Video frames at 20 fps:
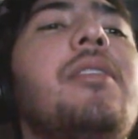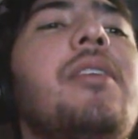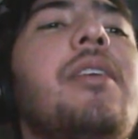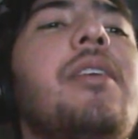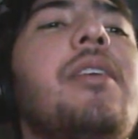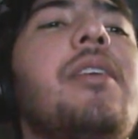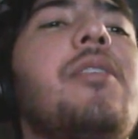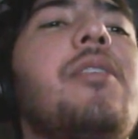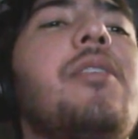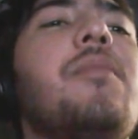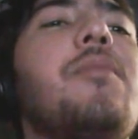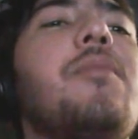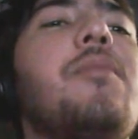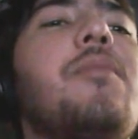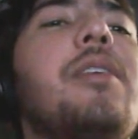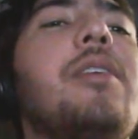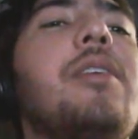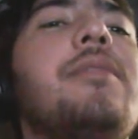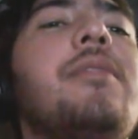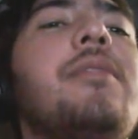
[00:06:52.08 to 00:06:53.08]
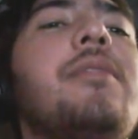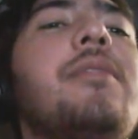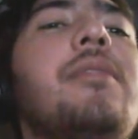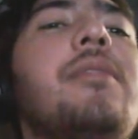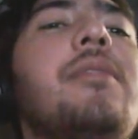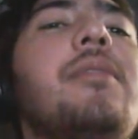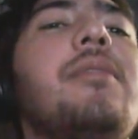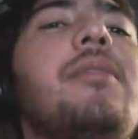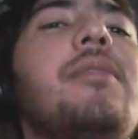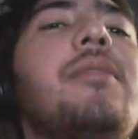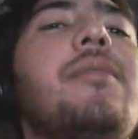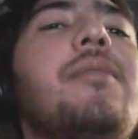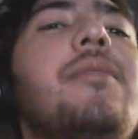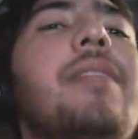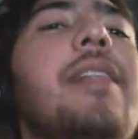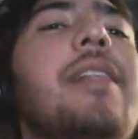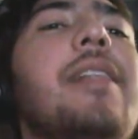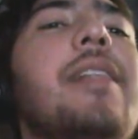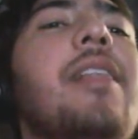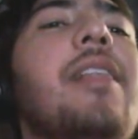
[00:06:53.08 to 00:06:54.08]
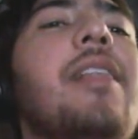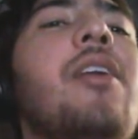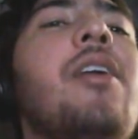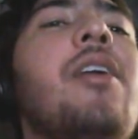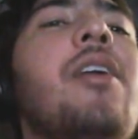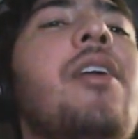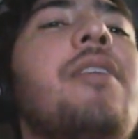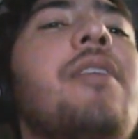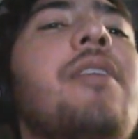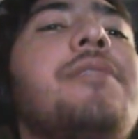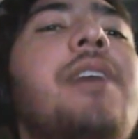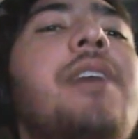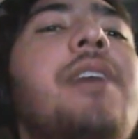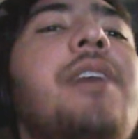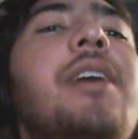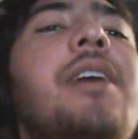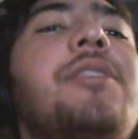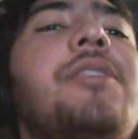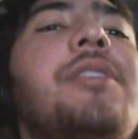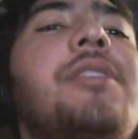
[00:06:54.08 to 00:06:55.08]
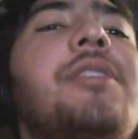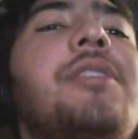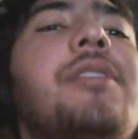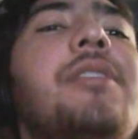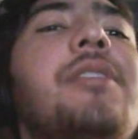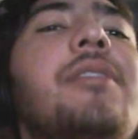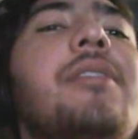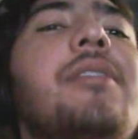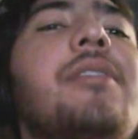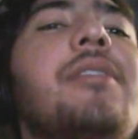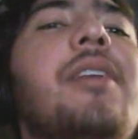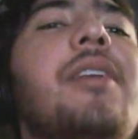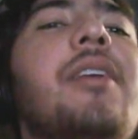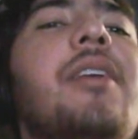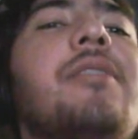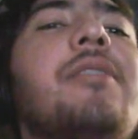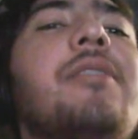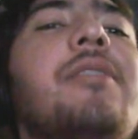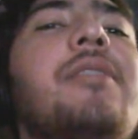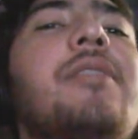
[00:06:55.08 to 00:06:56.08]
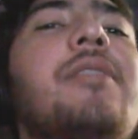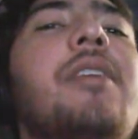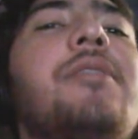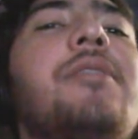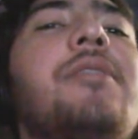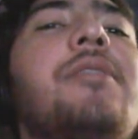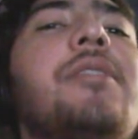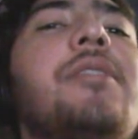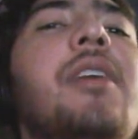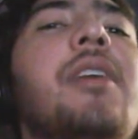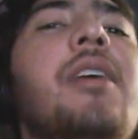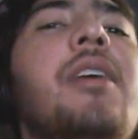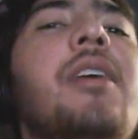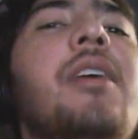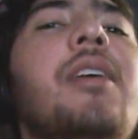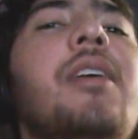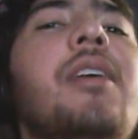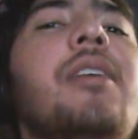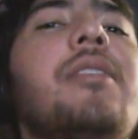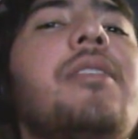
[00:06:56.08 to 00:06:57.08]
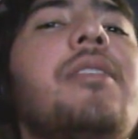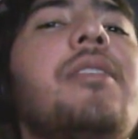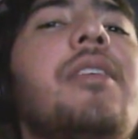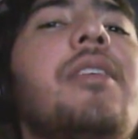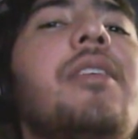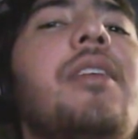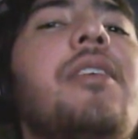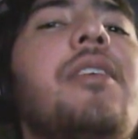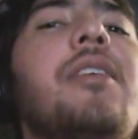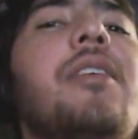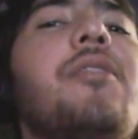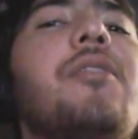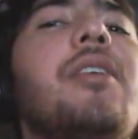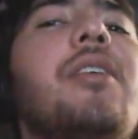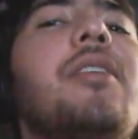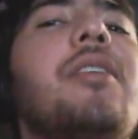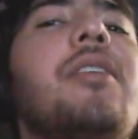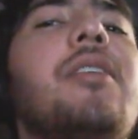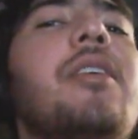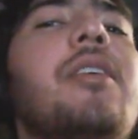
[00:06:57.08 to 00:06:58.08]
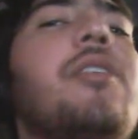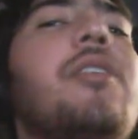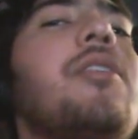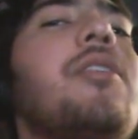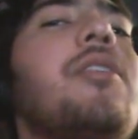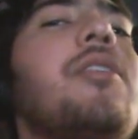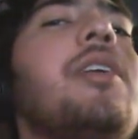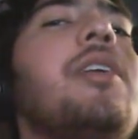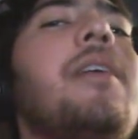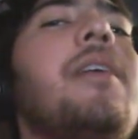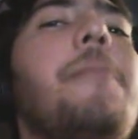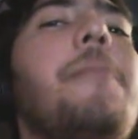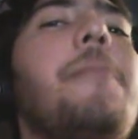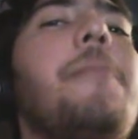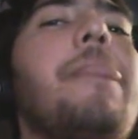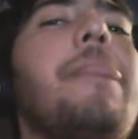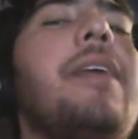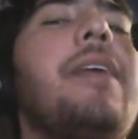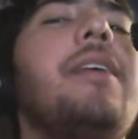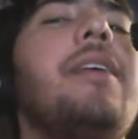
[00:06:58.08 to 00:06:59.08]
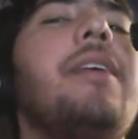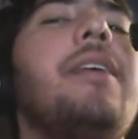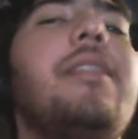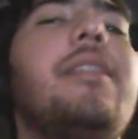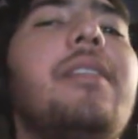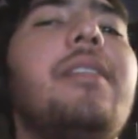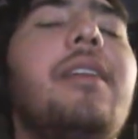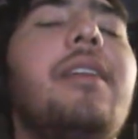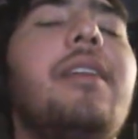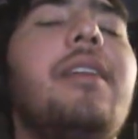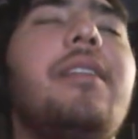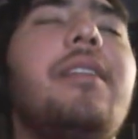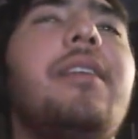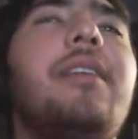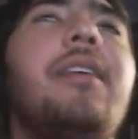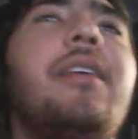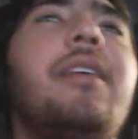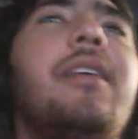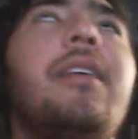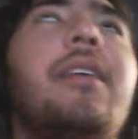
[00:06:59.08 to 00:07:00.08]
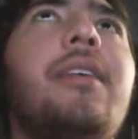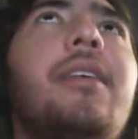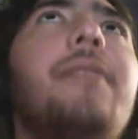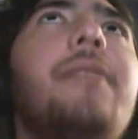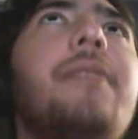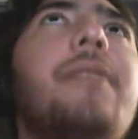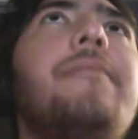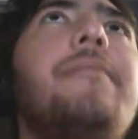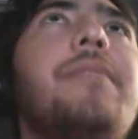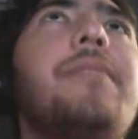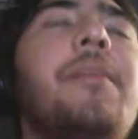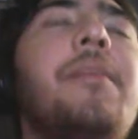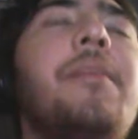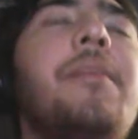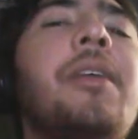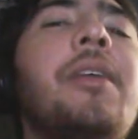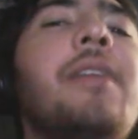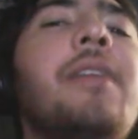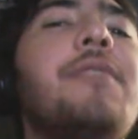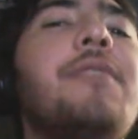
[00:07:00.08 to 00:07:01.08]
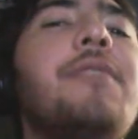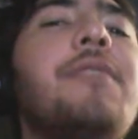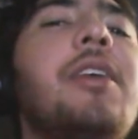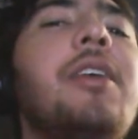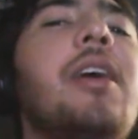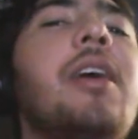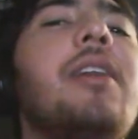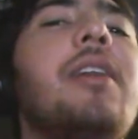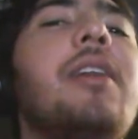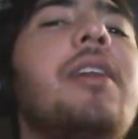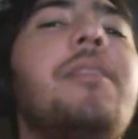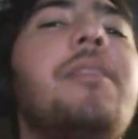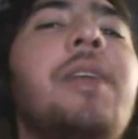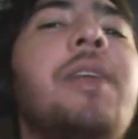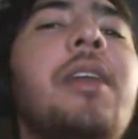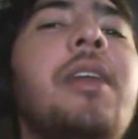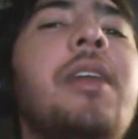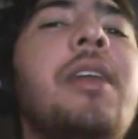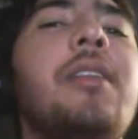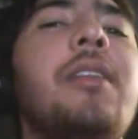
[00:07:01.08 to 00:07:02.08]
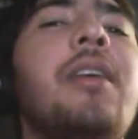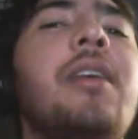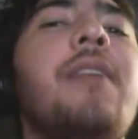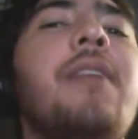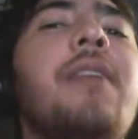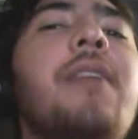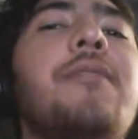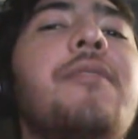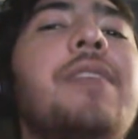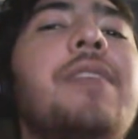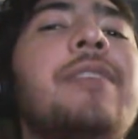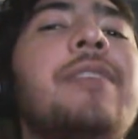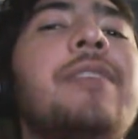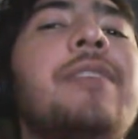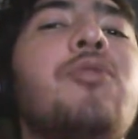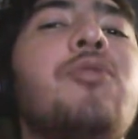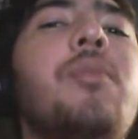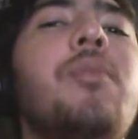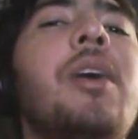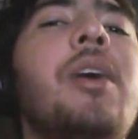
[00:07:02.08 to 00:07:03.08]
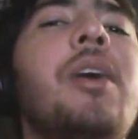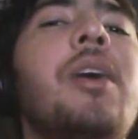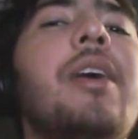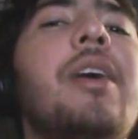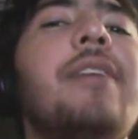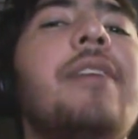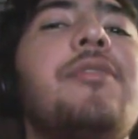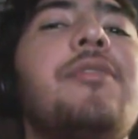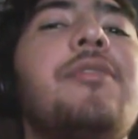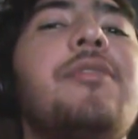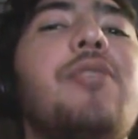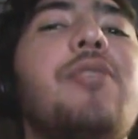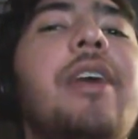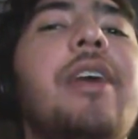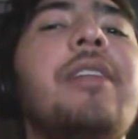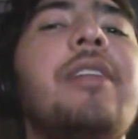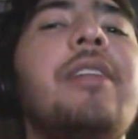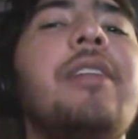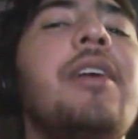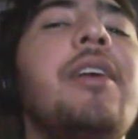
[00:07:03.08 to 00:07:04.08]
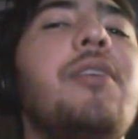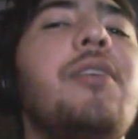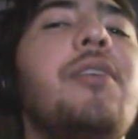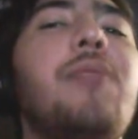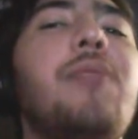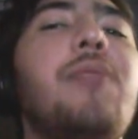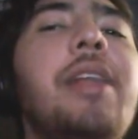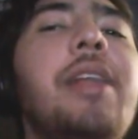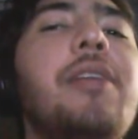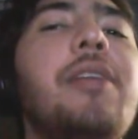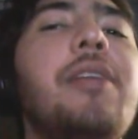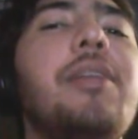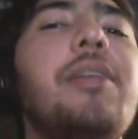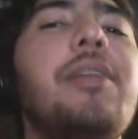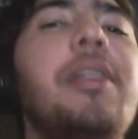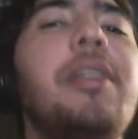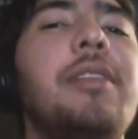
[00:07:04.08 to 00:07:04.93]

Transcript: a compressor with a lot of sidechain, hard sidechain, then an EQ8 cutting. The main idea of this sub is to get really